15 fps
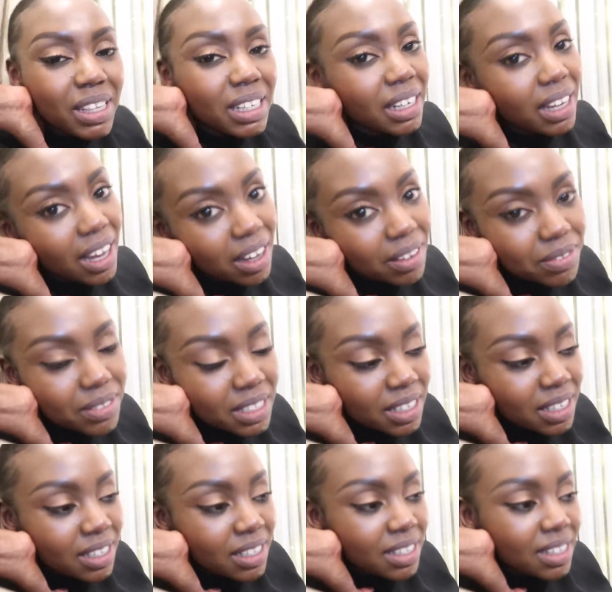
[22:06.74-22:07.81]
with
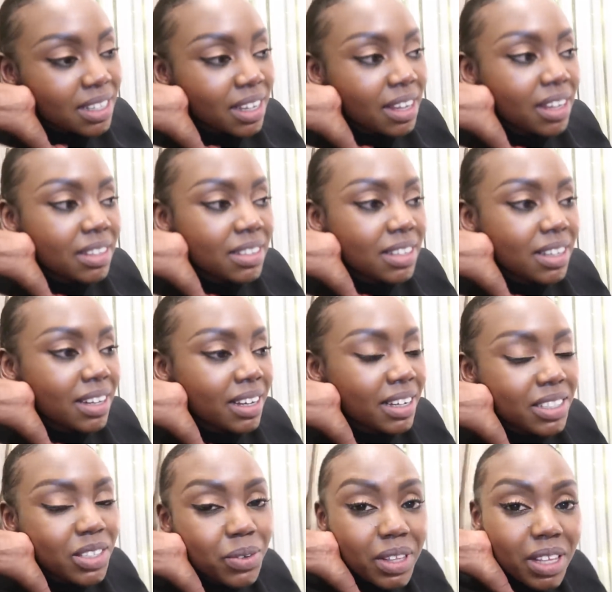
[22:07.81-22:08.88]
laughter and
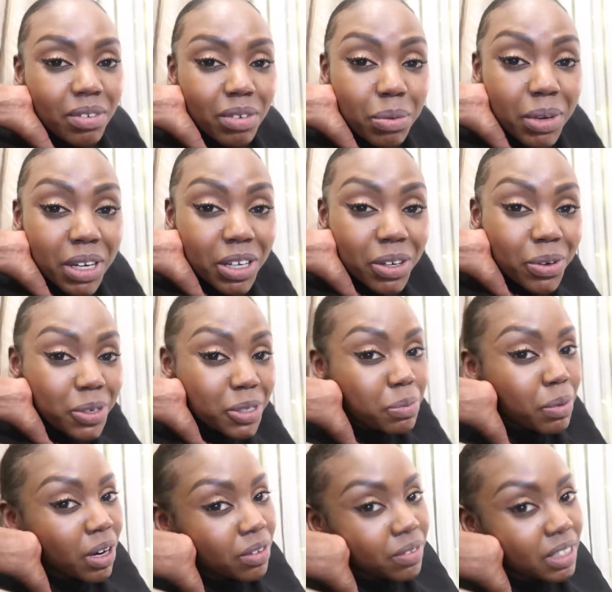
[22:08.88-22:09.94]
connecting with everybody who was
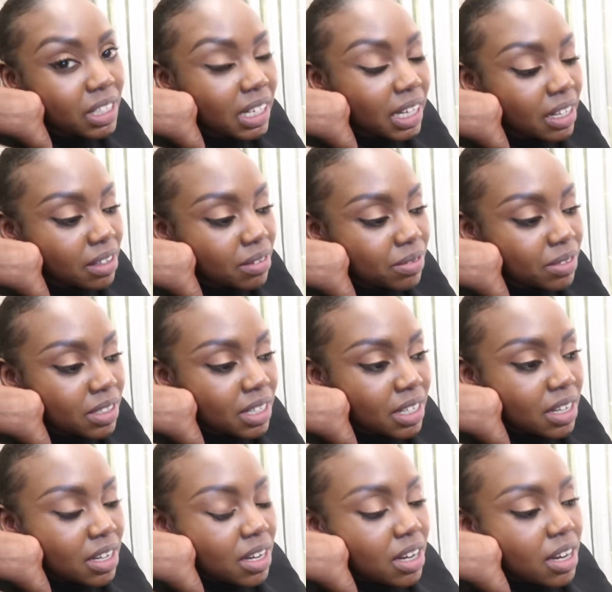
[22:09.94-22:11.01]
part of the live.
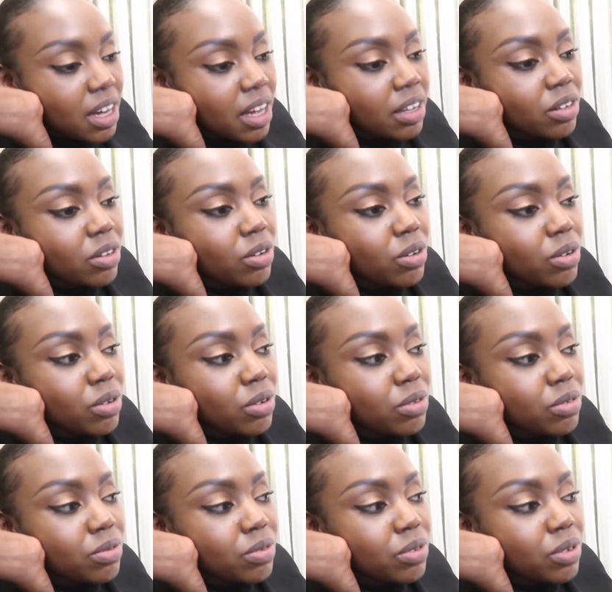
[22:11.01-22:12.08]
I
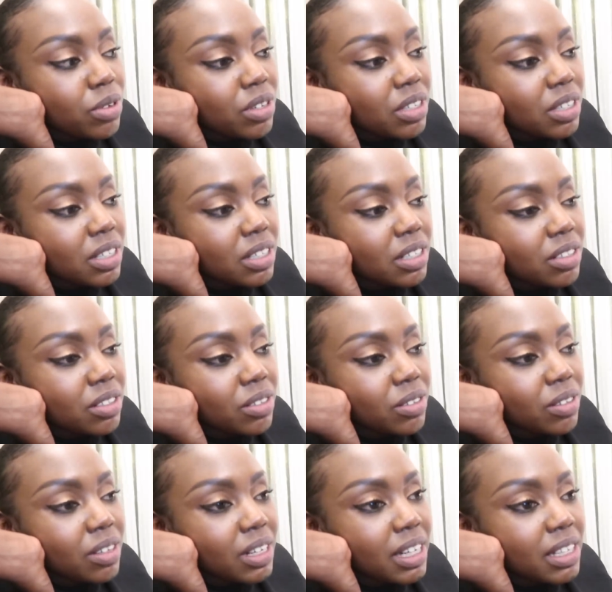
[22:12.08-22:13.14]
know for, you
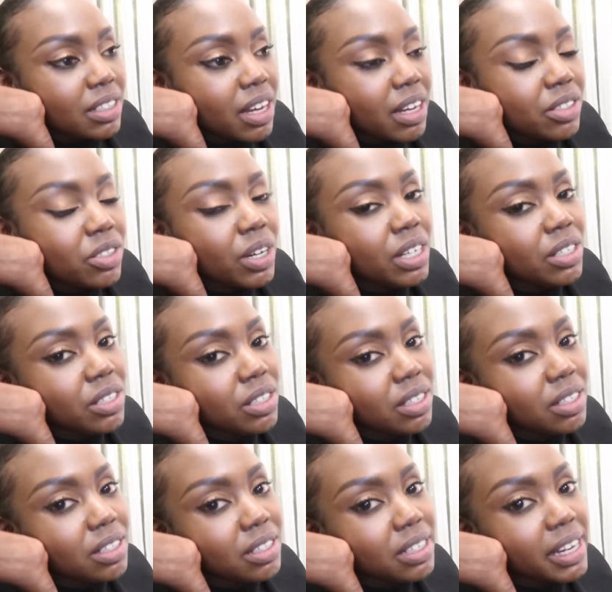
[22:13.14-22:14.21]
know, I, I try to,
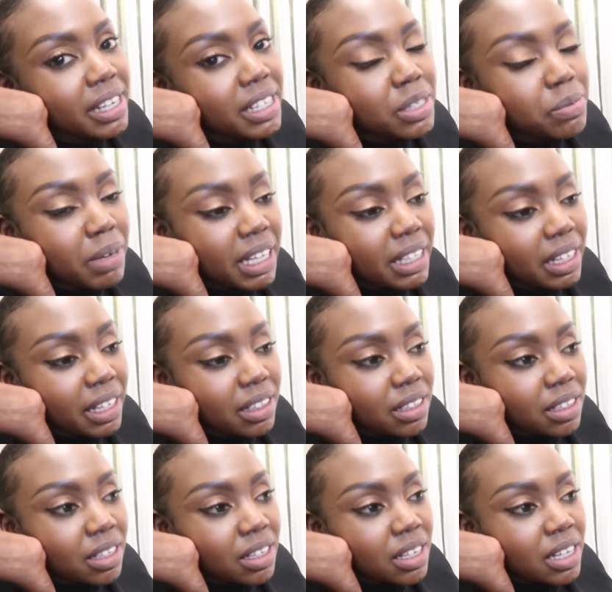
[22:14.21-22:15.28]
to explain that
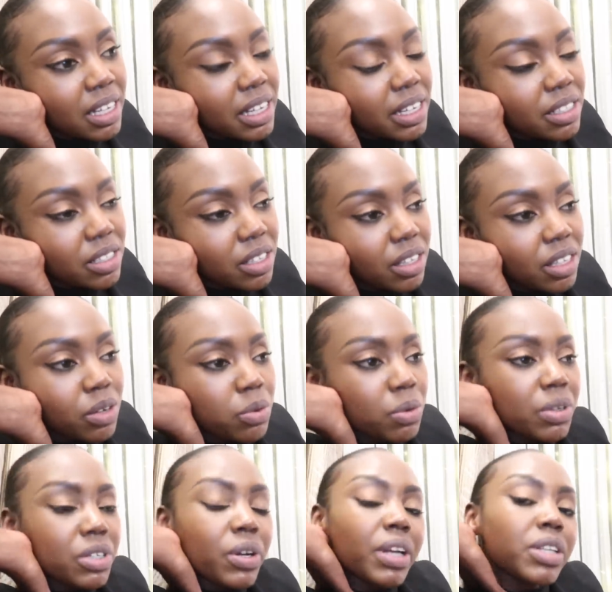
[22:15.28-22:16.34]
it's not that we
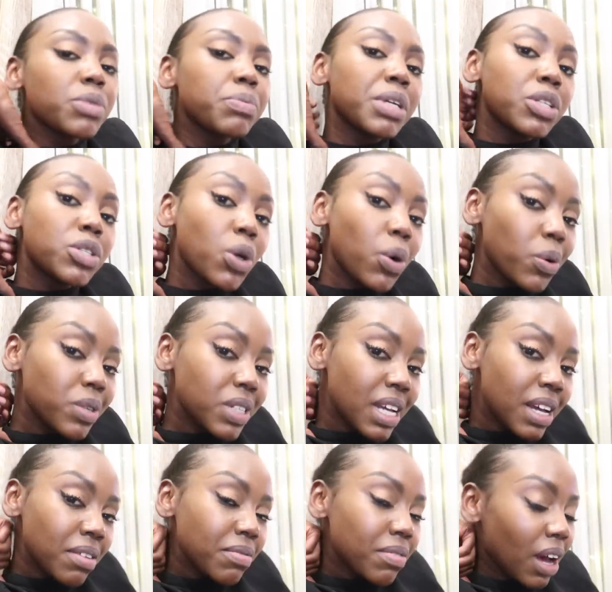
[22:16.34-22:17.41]
were trying to be tone
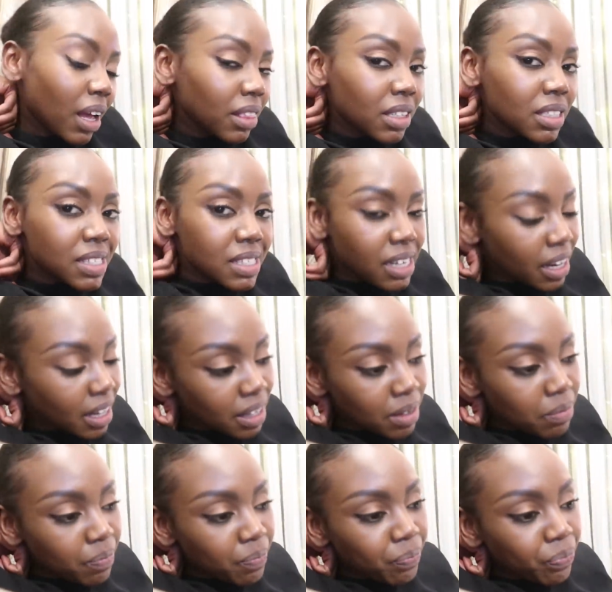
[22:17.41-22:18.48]
deaf at this
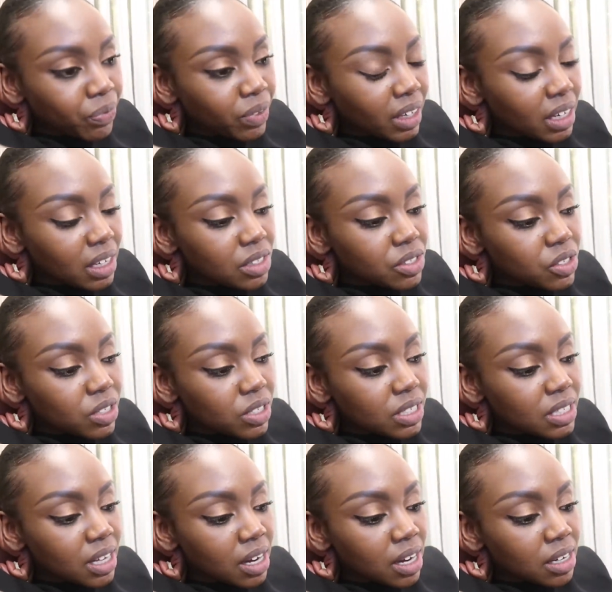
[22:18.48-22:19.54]
time. It's
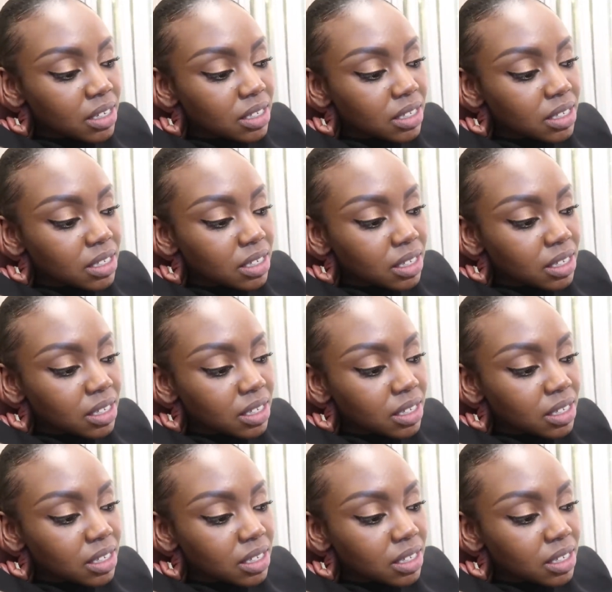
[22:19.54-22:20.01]
just that